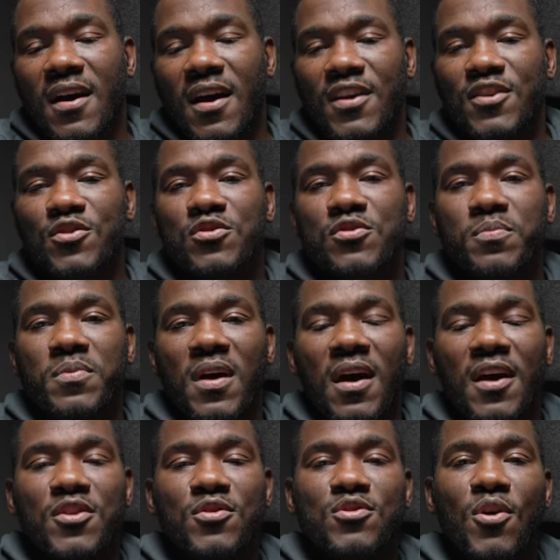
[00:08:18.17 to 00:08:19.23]
how
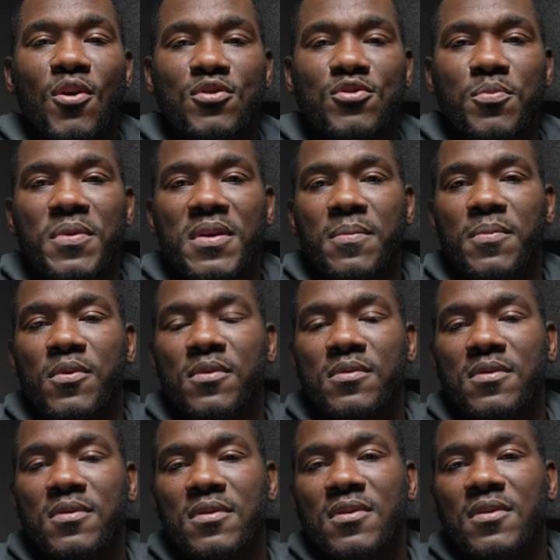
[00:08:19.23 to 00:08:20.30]
you talk to
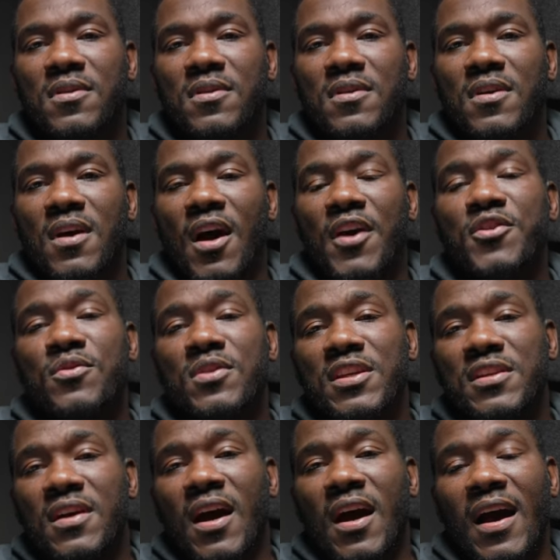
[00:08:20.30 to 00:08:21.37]
people,
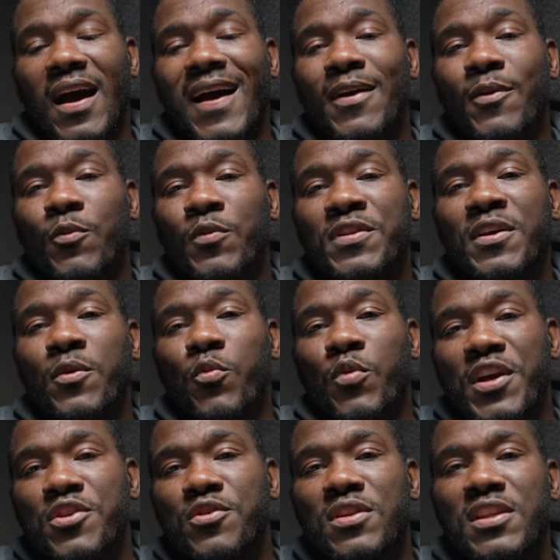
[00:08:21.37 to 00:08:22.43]
the
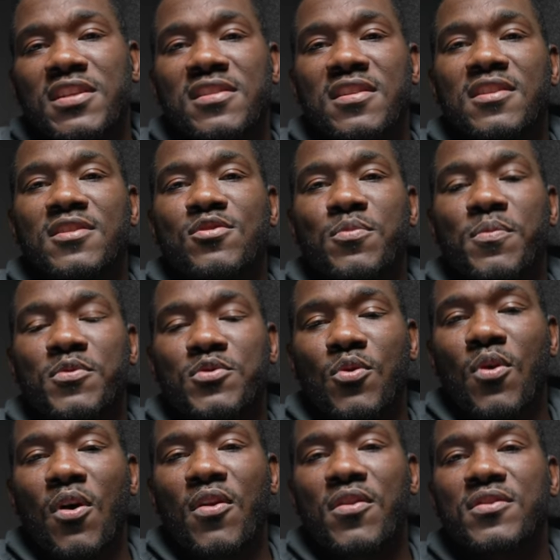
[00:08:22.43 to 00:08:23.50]
way you listen
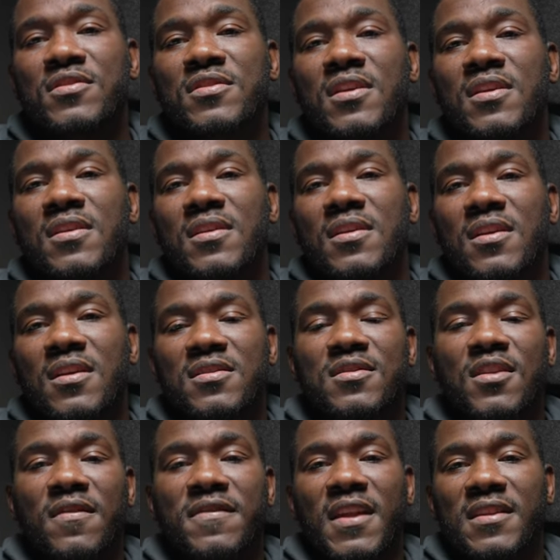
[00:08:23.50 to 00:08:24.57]
to others and
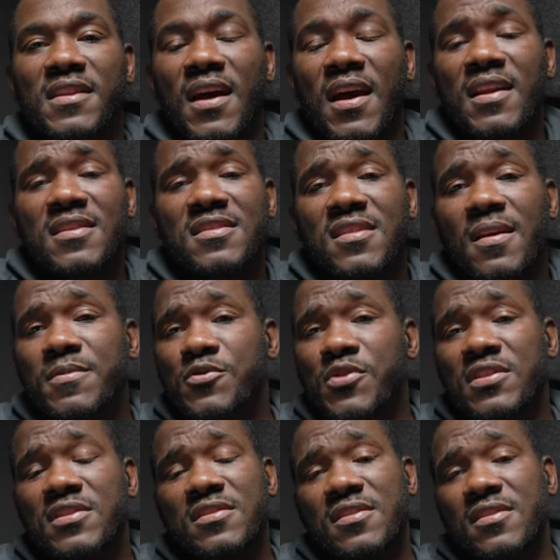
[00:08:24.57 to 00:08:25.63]
stuff like that. And accept
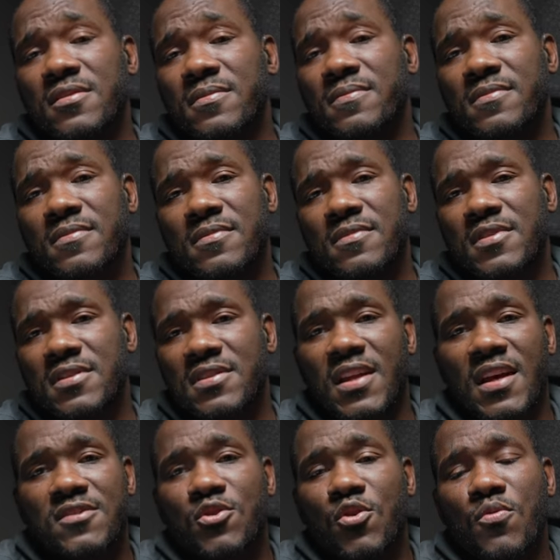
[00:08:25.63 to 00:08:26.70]
criticism, because
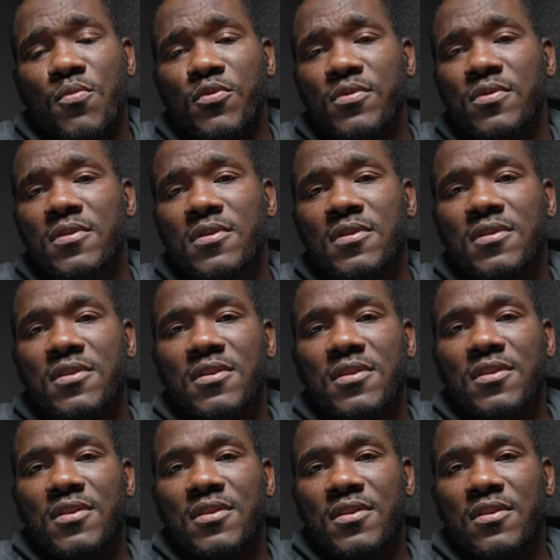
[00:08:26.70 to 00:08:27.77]
that's normal.
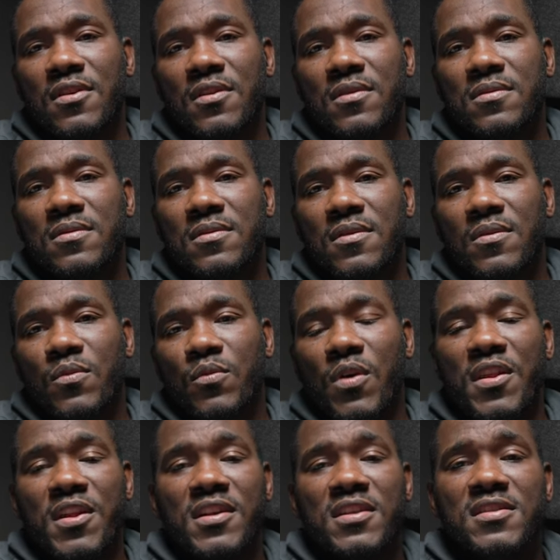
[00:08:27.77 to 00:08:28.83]
You know,
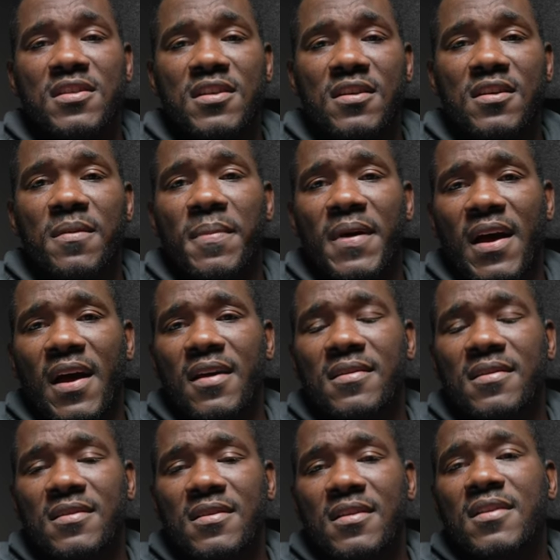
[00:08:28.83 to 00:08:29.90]
whether it's good or bad,
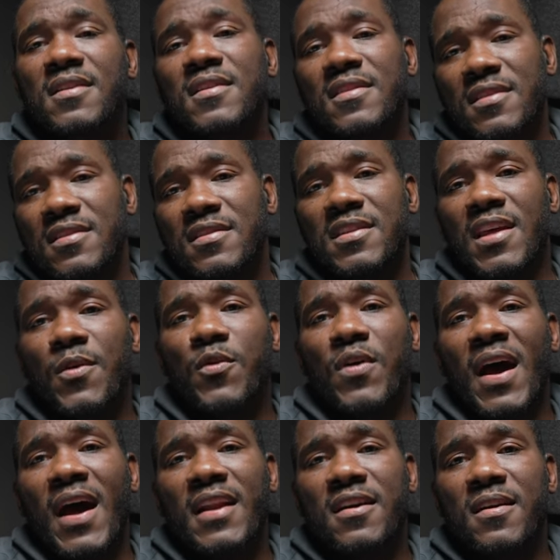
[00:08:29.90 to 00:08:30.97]
they will
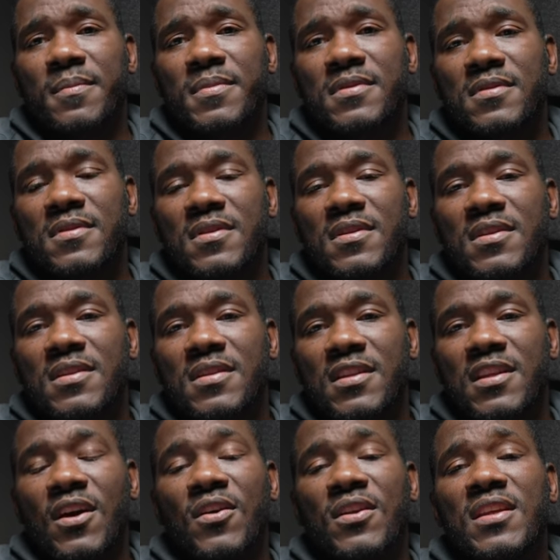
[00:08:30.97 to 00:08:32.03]
add up.
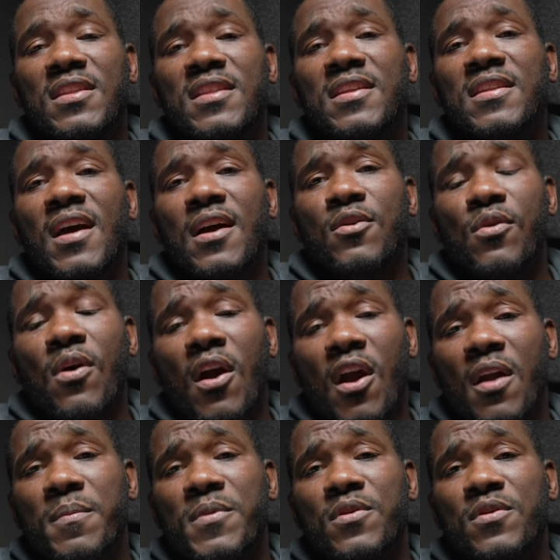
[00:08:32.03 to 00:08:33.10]
The only thing that could
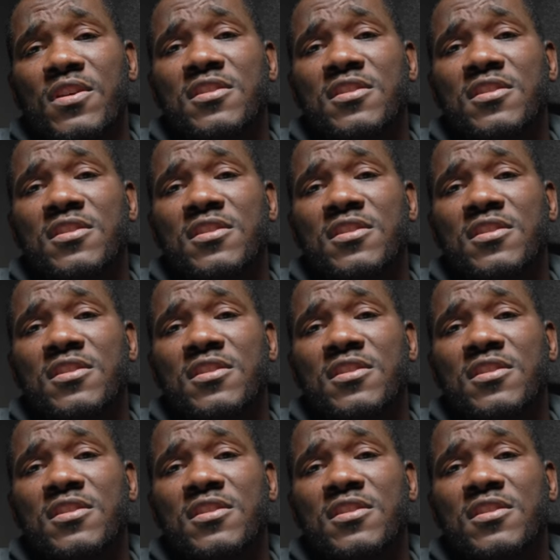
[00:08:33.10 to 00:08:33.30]
harm you